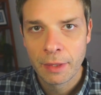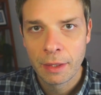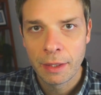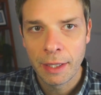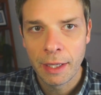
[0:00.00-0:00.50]

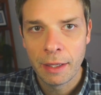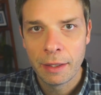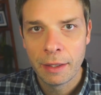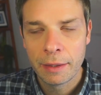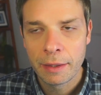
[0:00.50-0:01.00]
Yeah.
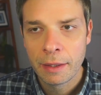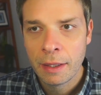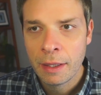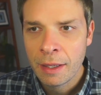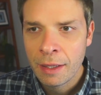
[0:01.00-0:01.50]
I
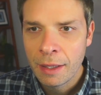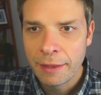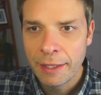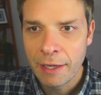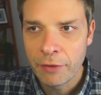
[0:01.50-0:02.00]

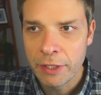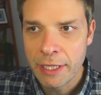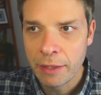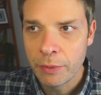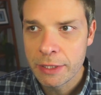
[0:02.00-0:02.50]
think every
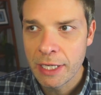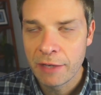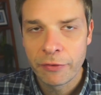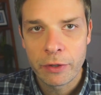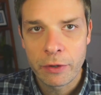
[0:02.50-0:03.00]
day we take
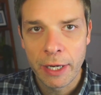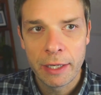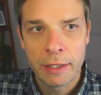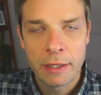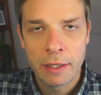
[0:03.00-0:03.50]
for
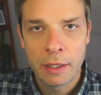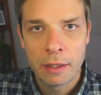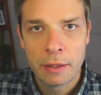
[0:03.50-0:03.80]
granted the